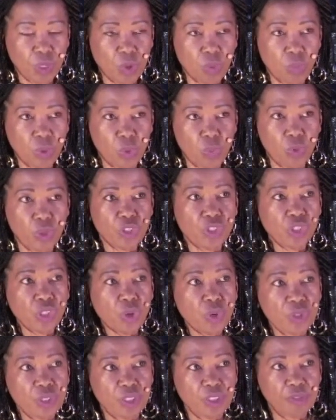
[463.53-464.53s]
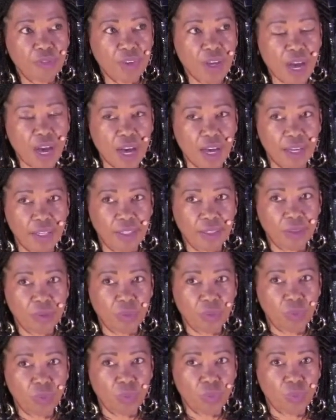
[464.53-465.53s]
When we're chosen of God,
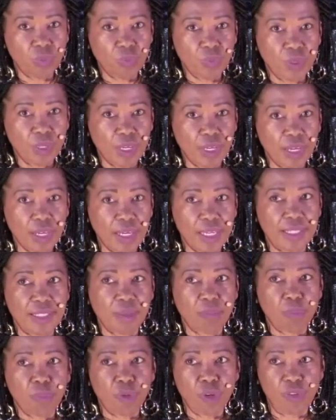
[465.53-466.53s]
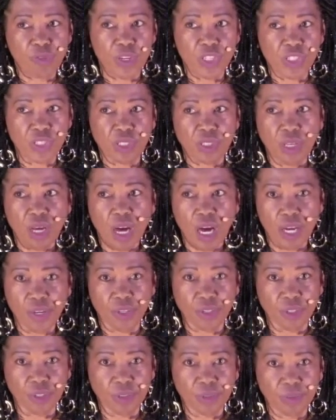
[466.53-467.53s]
it's a privilege, it's an
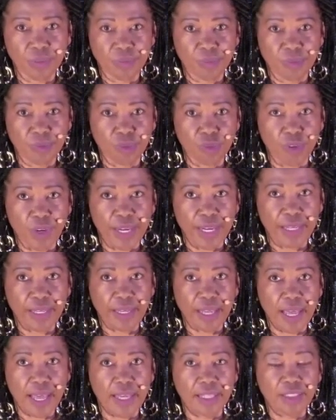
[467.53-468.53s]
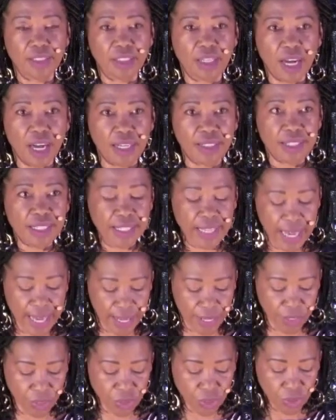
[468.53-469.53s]
honor, right? And God
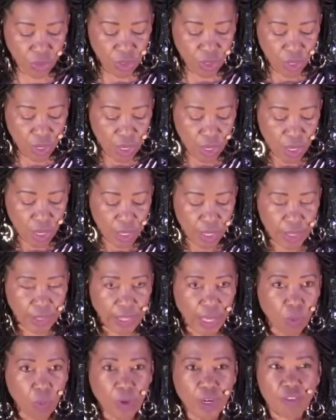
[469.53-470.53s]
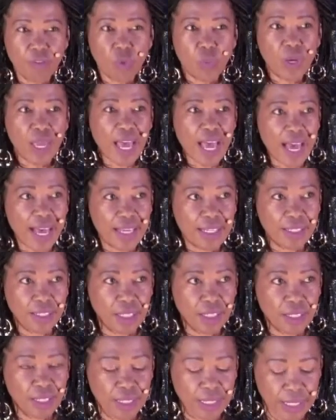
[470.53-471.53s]
says that whatever we ask
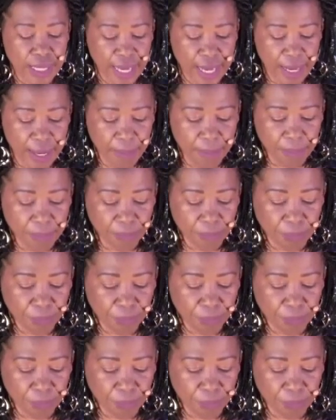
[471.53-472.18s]
in His name,